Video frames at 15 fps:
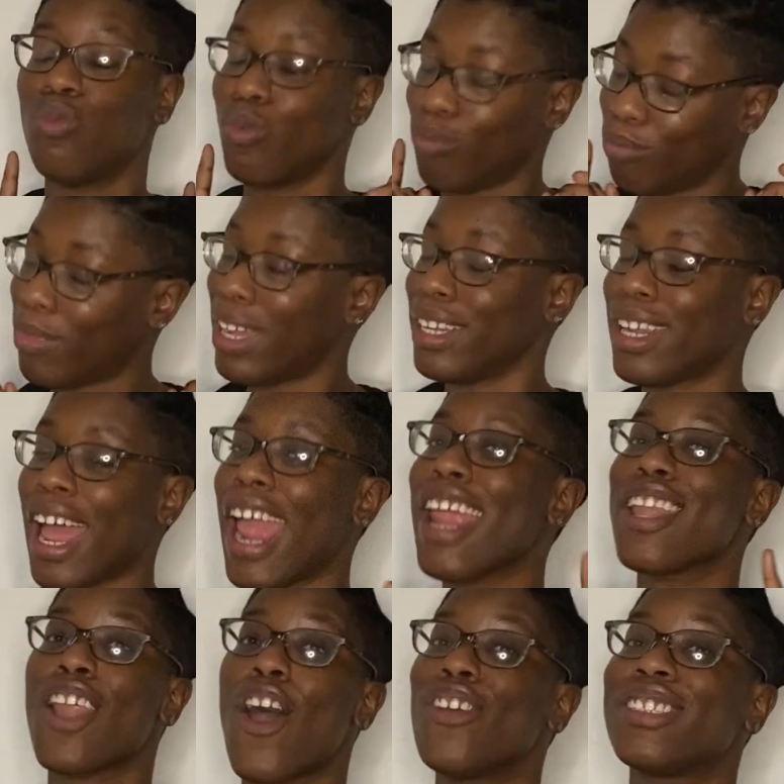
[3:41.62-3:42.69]
My
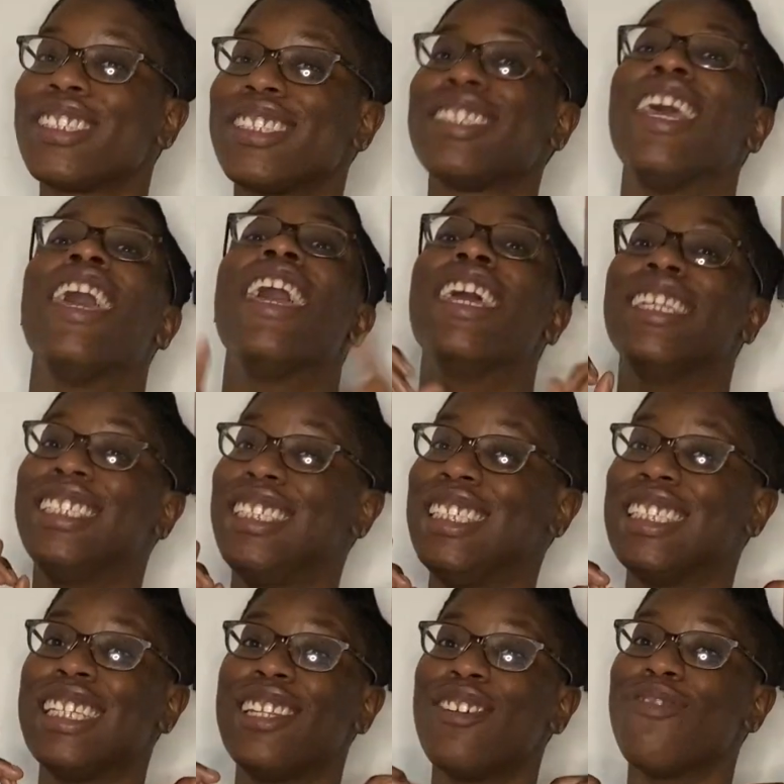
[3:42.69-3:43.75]
diagnosis is
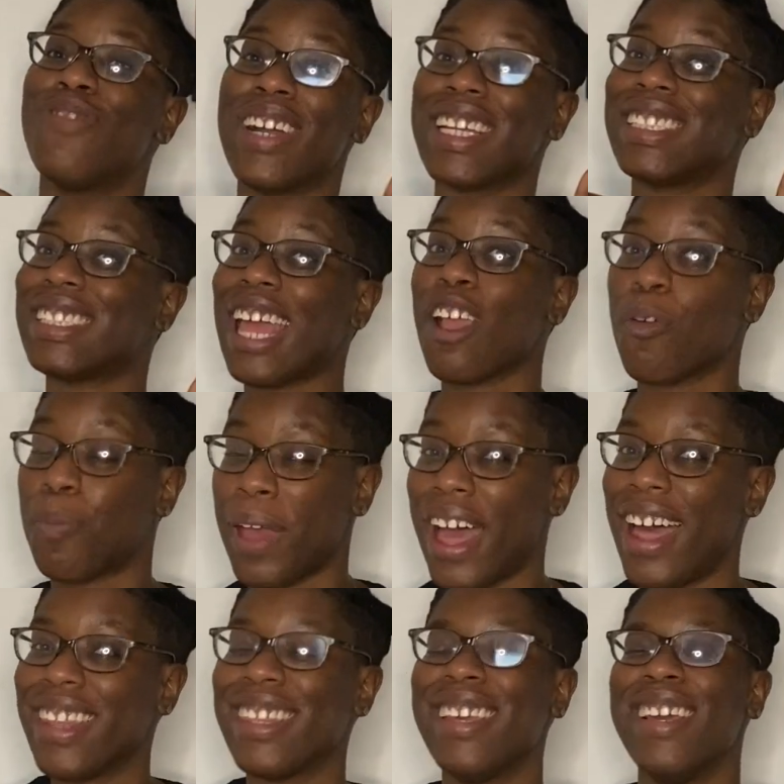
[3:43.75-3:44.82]
she's a little fucking
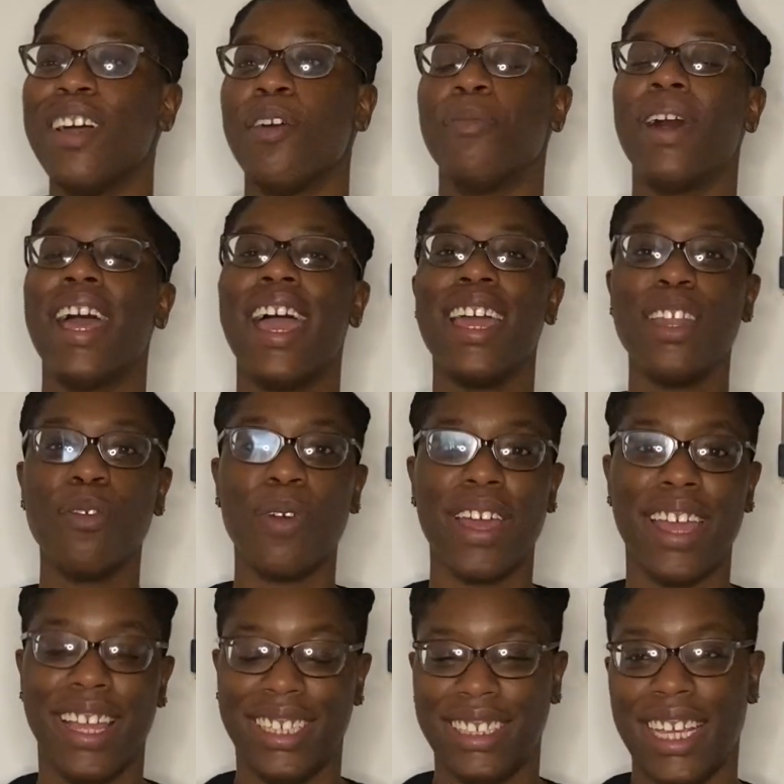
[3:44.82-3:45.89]
psychopath. But
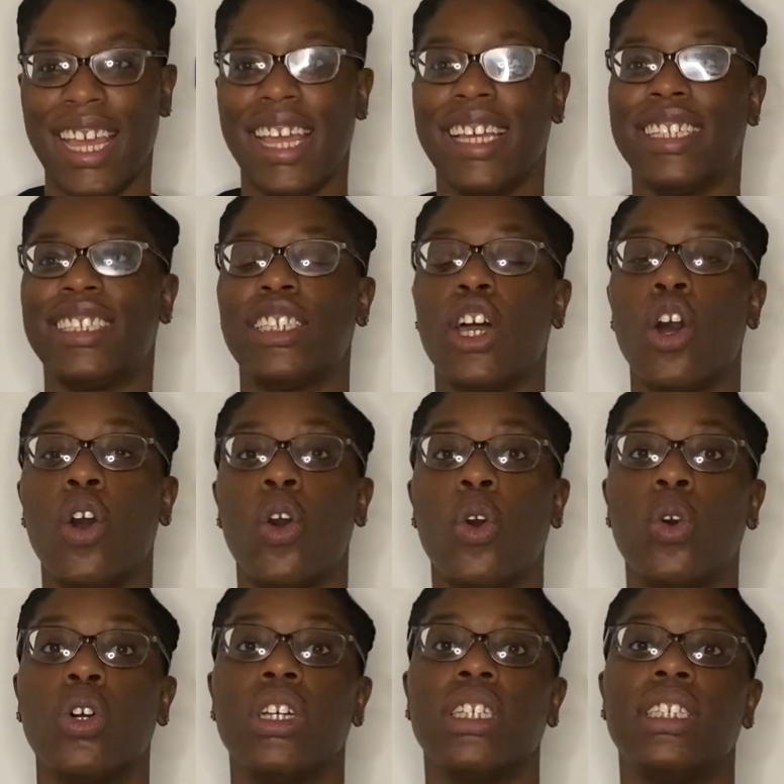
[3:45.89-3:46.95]
anyways,
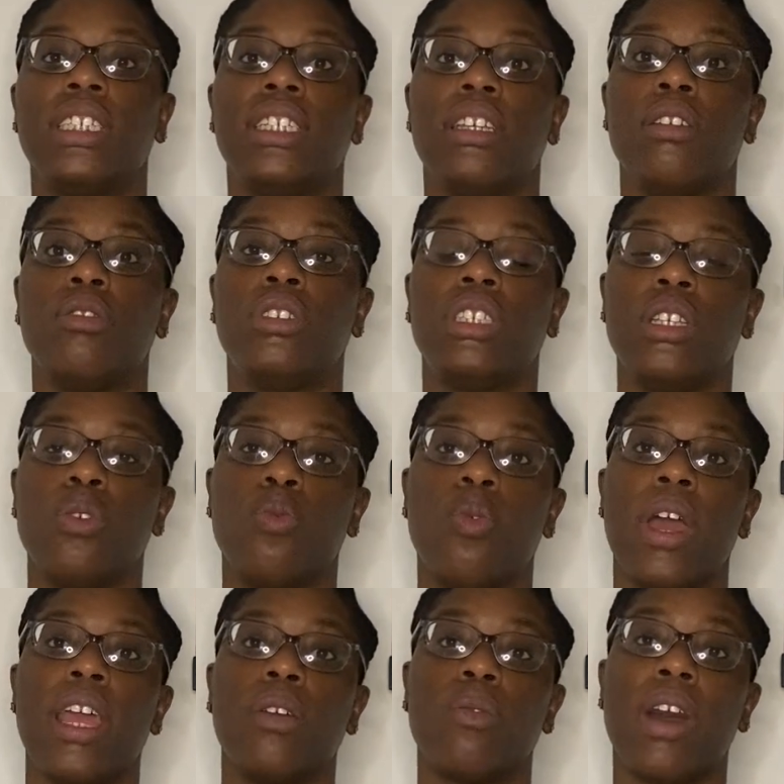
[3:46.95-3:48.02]
so she
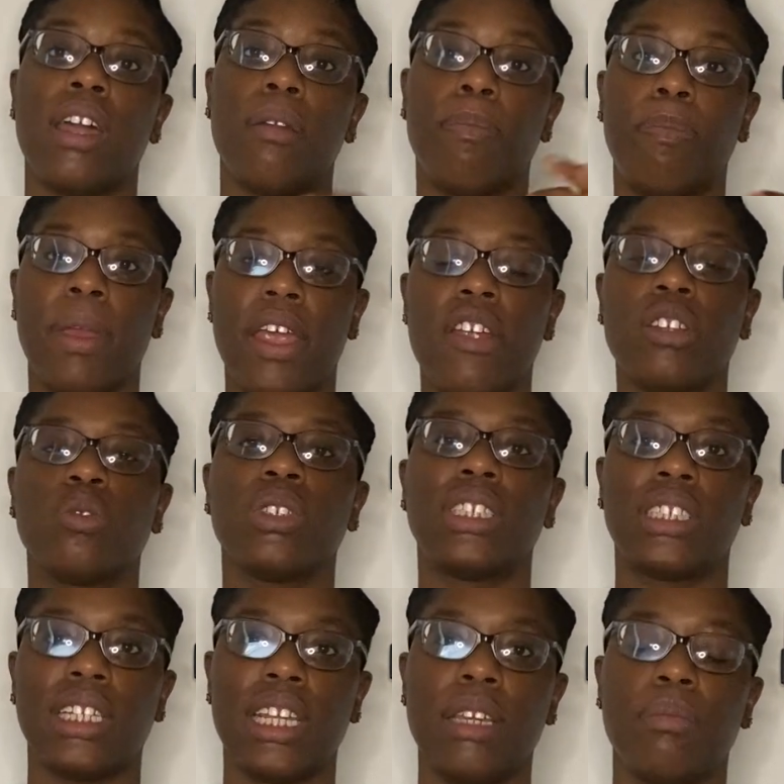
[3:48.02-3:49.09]
went while the parents were
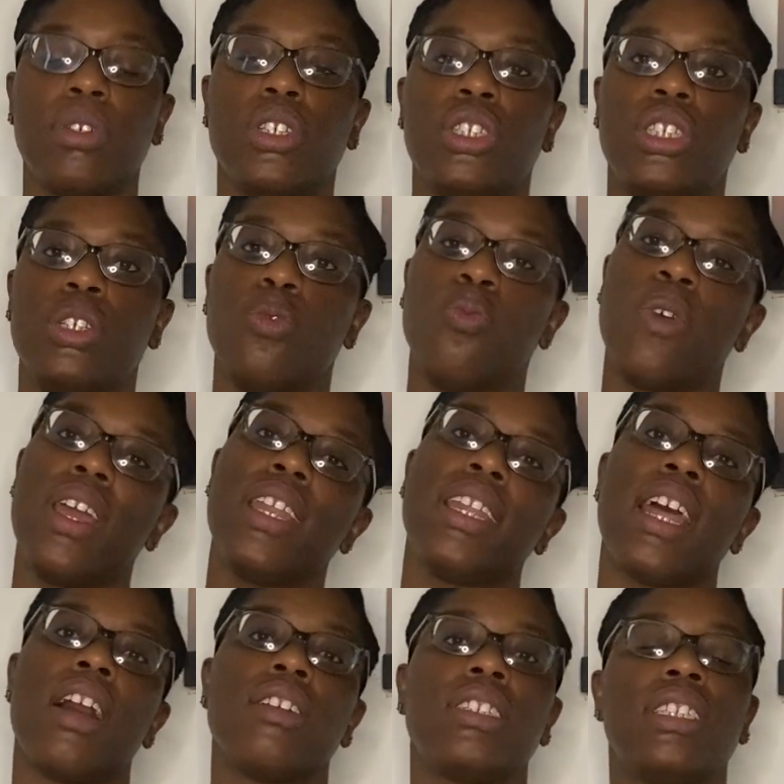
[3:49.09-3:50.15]
asleep. She went
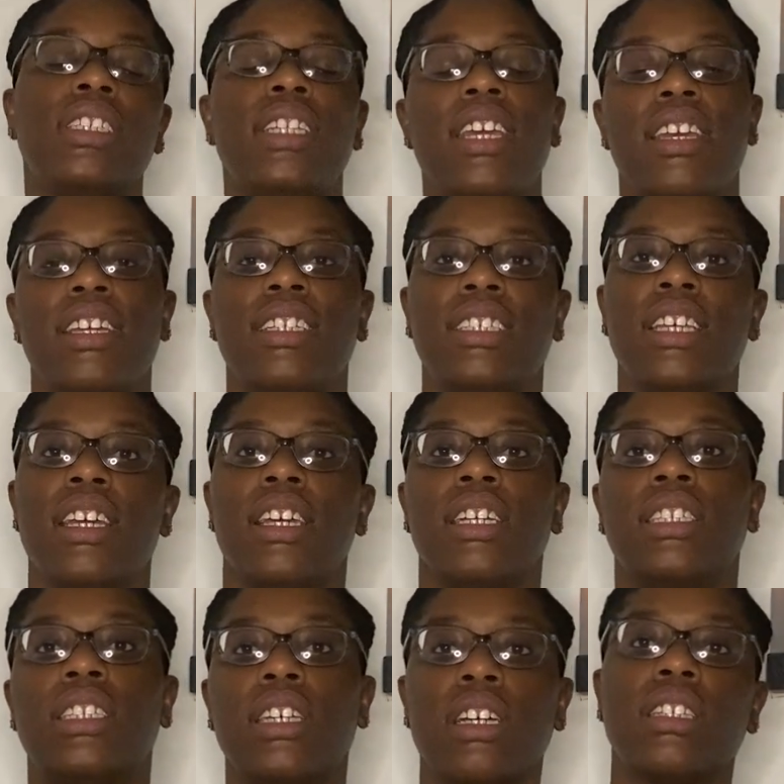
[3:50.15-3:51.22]
downstairs,
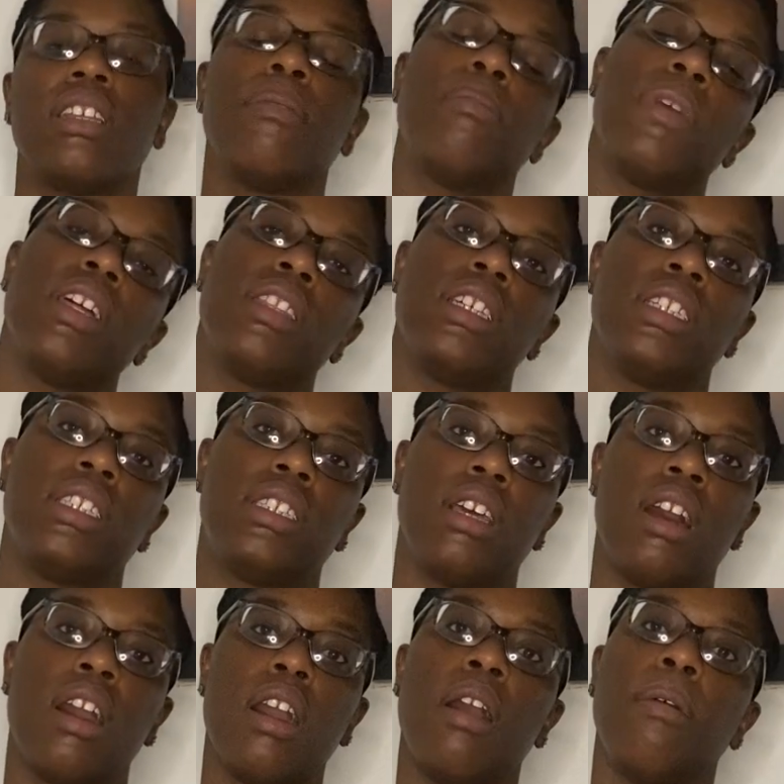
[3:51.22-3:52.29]
took the mother's
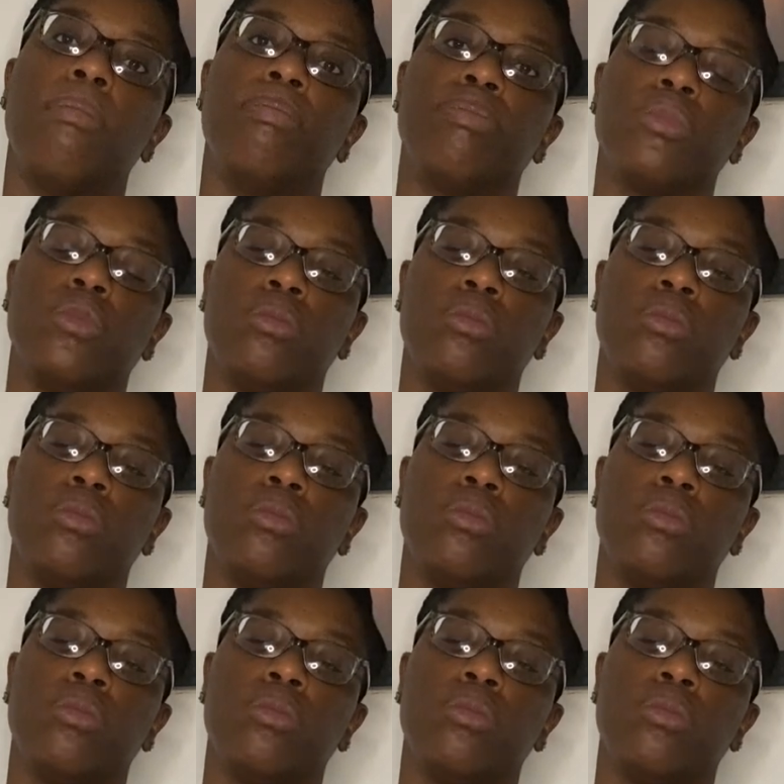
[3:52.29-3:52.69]
the